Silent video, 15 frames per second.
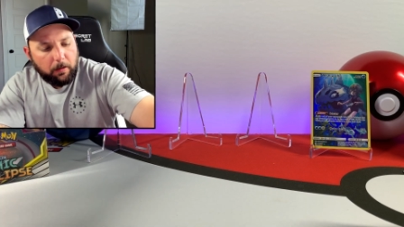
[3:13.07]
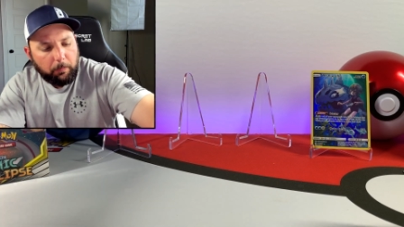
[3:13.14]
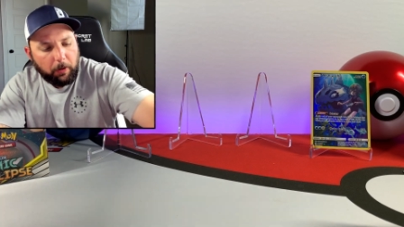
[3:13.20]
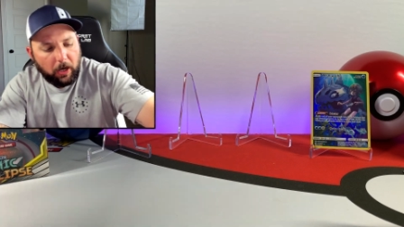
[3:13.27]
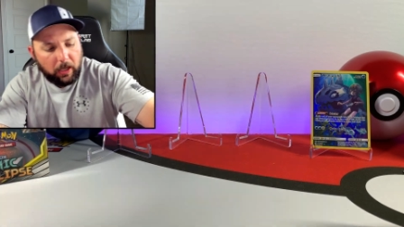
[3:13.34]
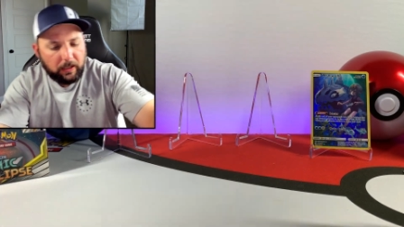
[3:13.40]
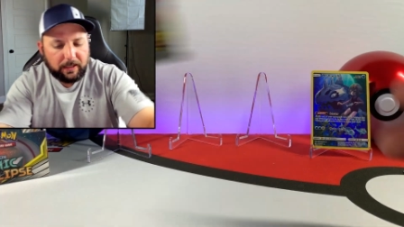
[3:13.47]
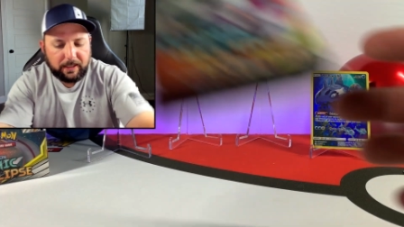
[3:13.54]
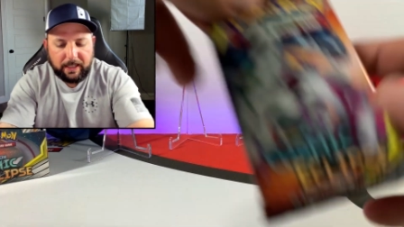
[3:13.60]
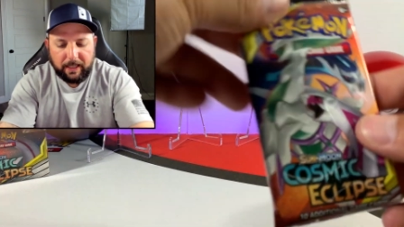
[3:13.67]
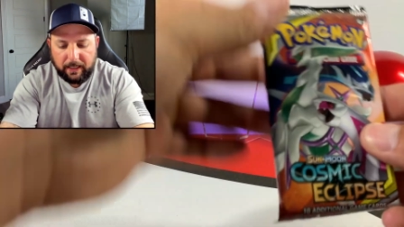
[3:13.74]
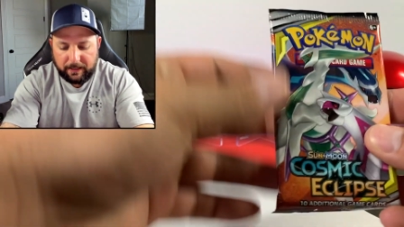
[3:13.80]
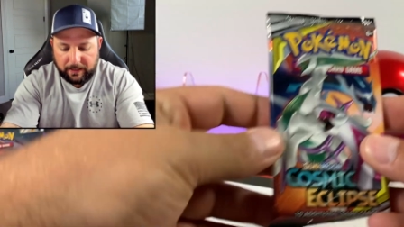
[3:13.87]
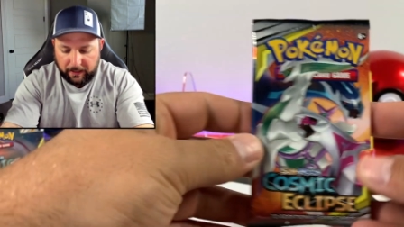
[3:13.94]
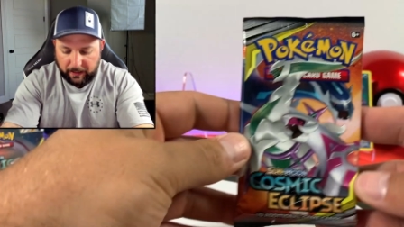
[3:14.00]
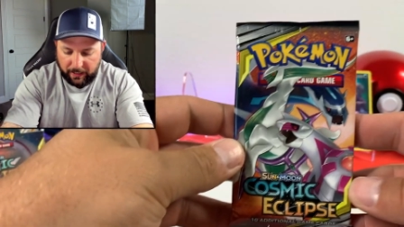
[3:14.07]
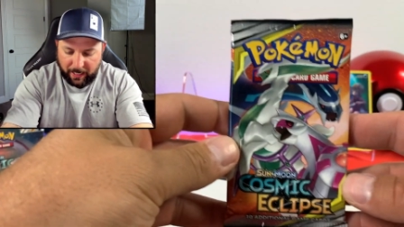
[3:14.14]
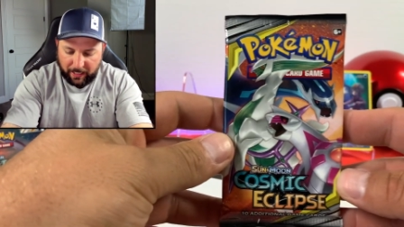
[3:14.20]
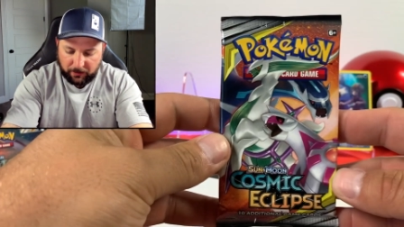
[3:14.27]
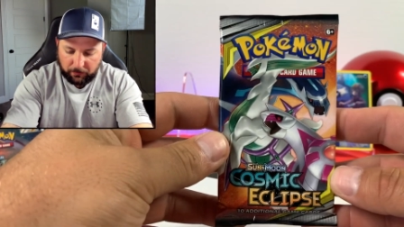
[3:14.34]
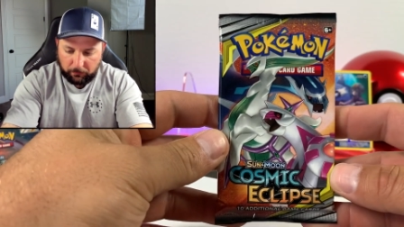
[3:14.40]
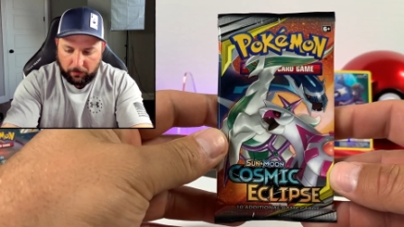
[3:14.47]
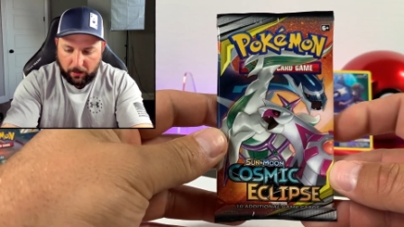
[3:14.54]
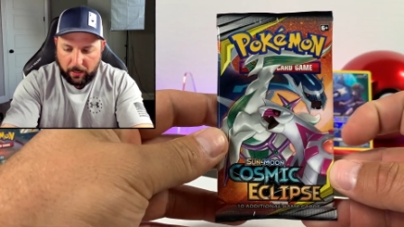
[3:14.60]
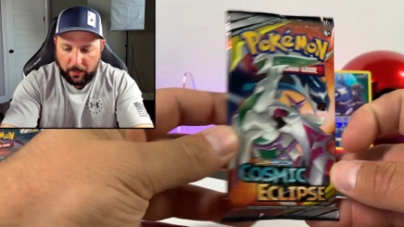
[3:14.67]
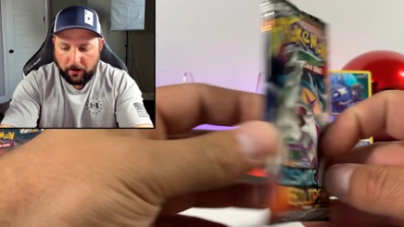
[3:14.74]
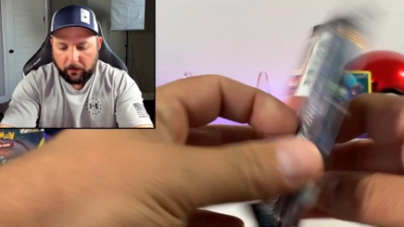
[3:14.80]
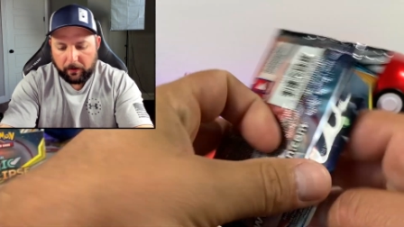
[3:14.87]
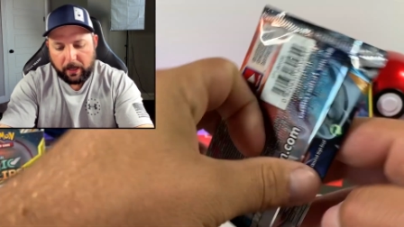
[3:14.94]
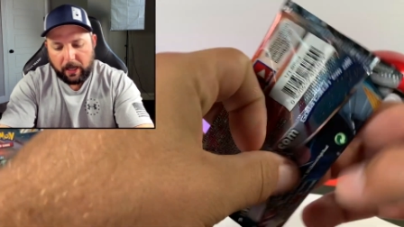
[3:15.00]
But let's get into the next one right
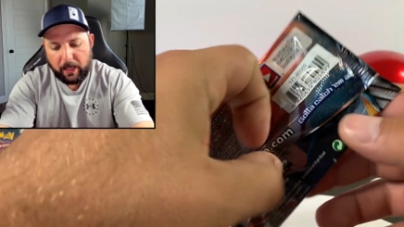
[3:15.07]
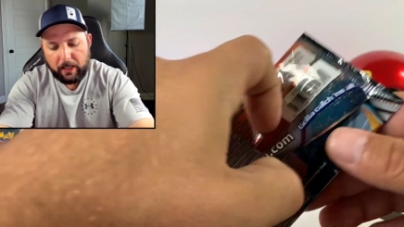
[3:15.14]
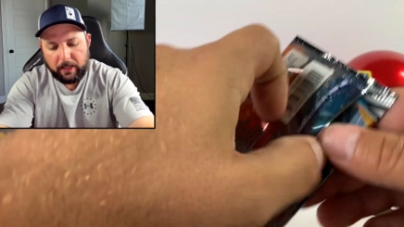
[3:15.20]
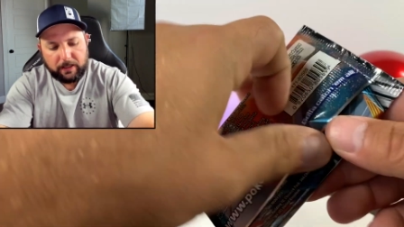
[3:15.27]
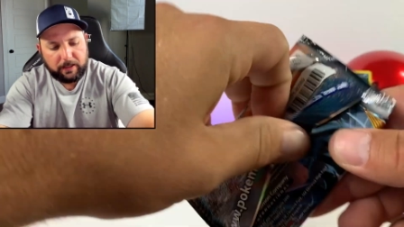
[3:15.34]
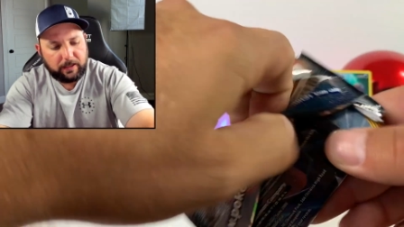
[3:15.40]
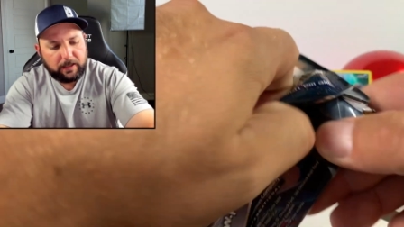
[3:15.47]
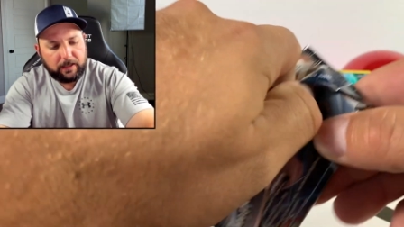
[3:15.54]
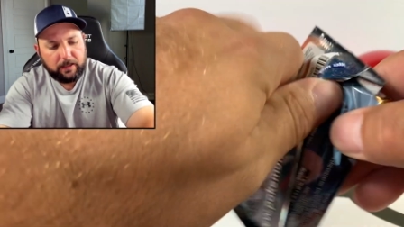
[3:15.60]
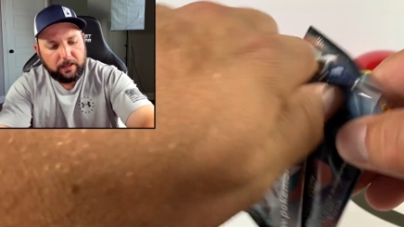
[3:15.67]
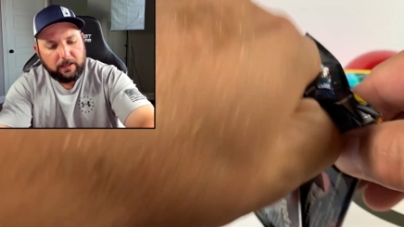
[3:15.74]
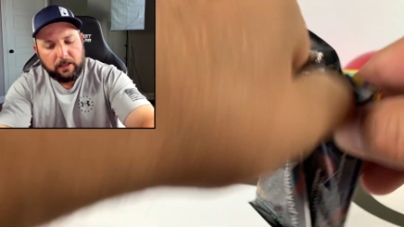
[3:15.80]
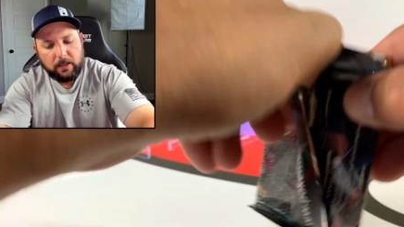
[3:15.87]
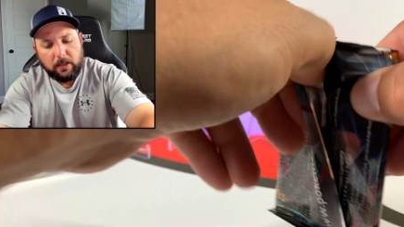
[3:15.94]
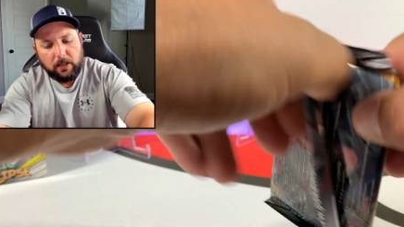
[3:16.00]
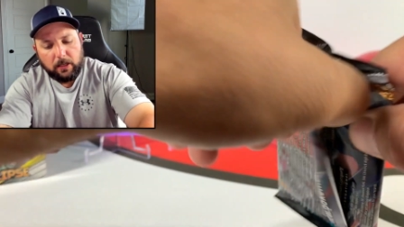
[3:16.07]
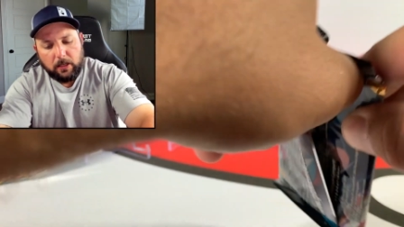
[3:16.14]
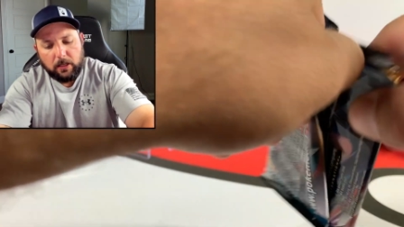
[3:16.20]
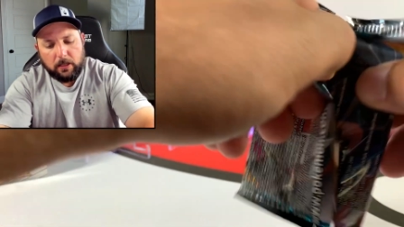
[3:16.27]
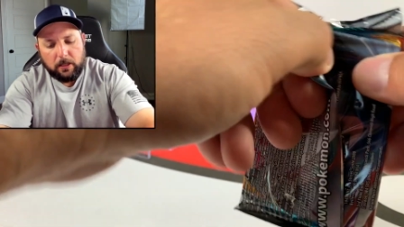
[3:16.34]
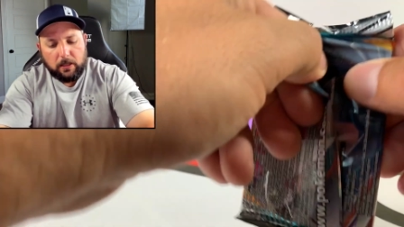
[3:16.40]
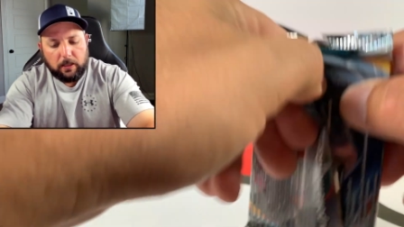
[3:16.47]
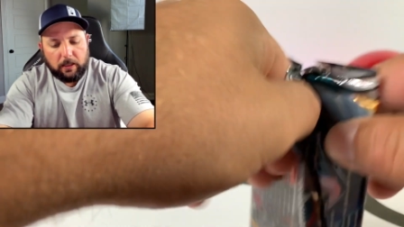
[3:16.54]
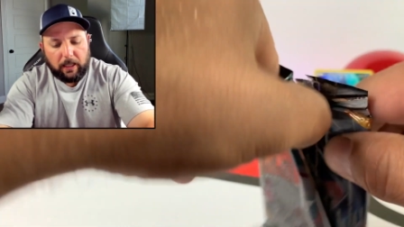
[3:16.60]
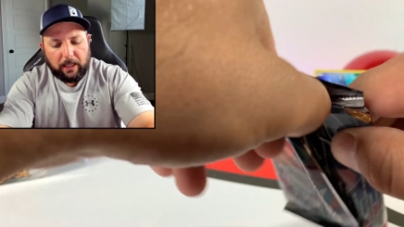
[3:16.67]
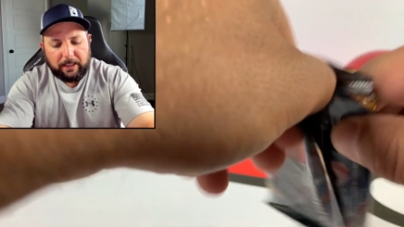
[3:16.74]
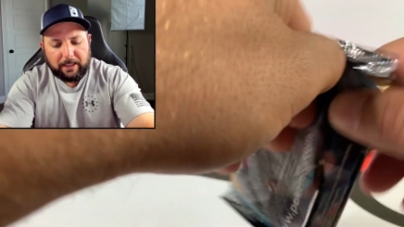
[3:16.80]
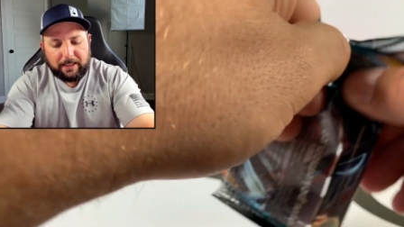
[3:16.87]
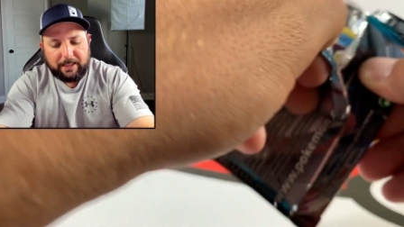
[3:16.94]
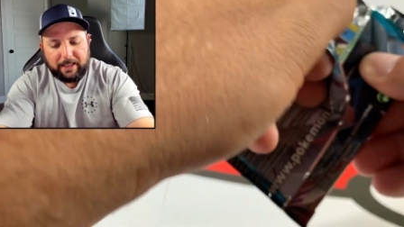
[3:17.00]
here, guys.
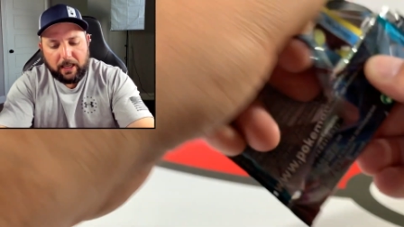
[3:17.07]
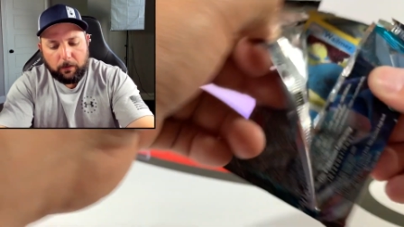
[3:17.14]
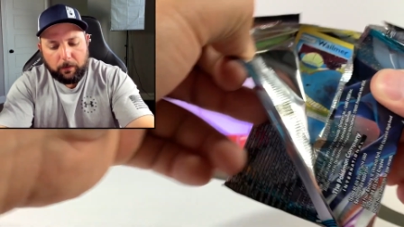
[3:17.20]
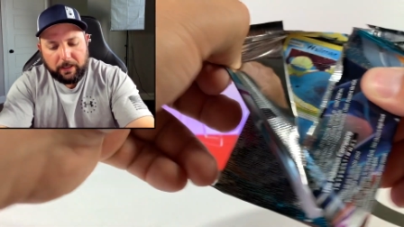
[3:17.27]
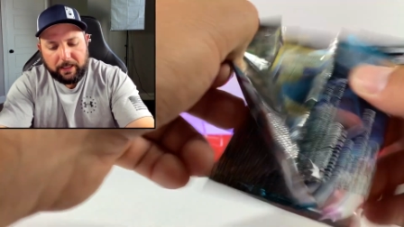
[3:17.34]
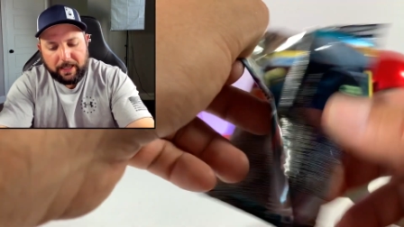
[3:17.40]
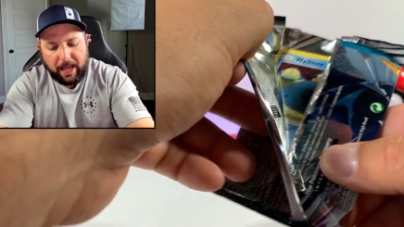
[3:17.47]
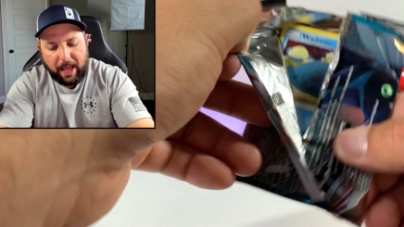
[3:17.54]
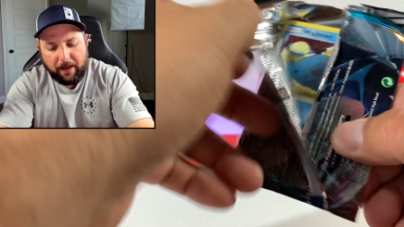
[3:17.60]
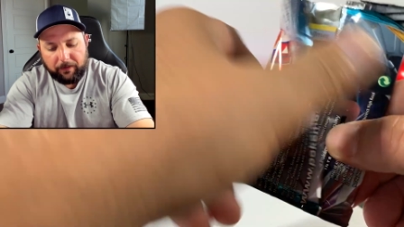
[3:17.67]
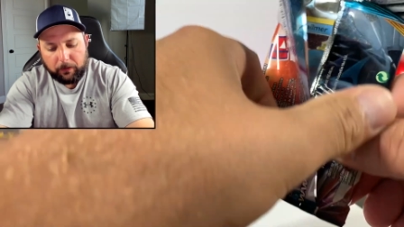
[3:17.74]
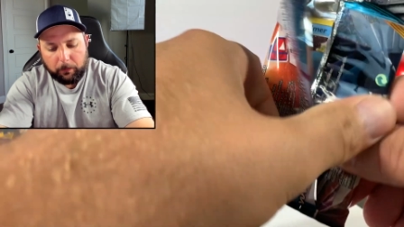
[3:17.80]
Like I said, we did half the